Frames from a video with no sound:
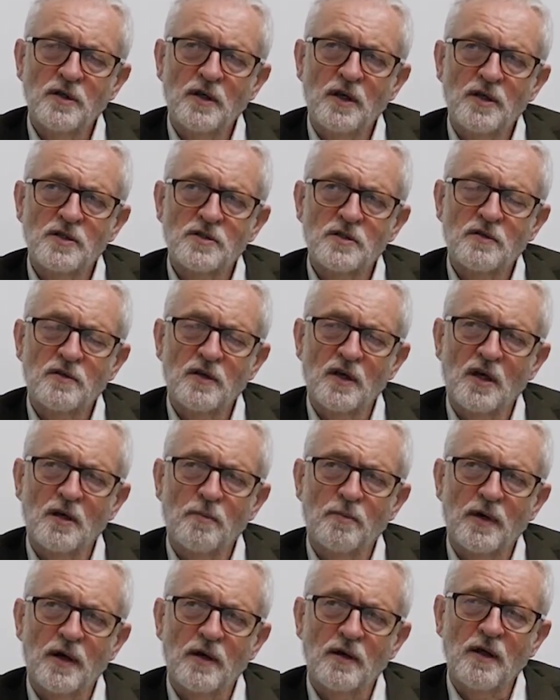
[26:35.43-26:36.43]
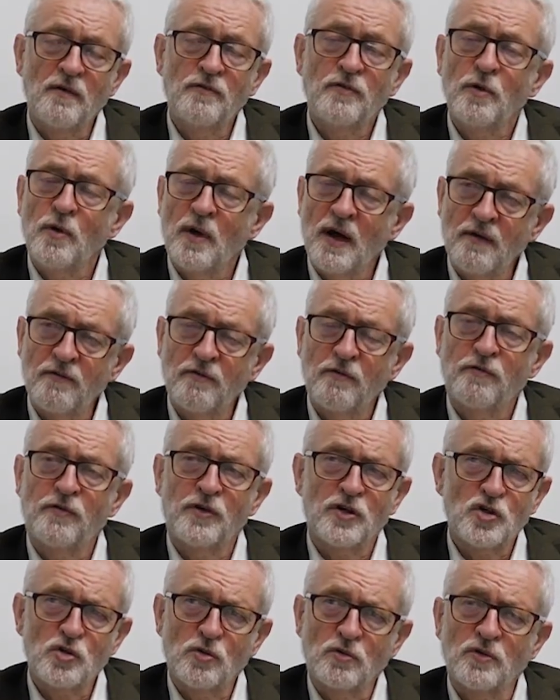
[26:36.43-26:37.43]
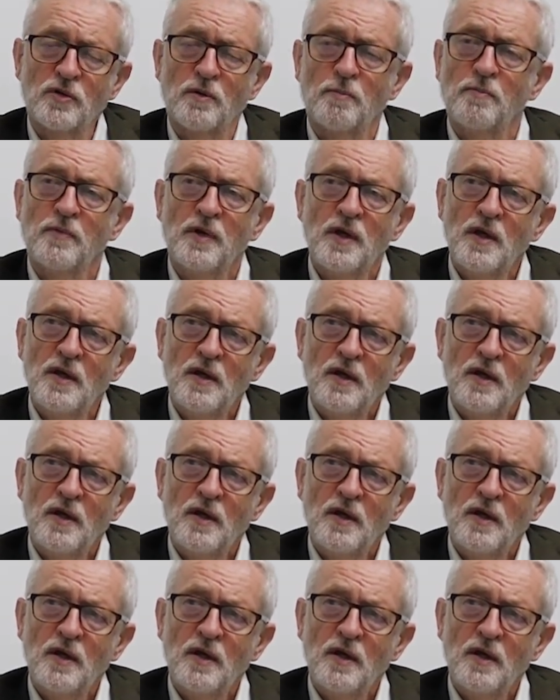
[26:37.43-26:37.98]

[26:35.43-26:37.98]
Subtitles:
needs to think about. If you have officialdom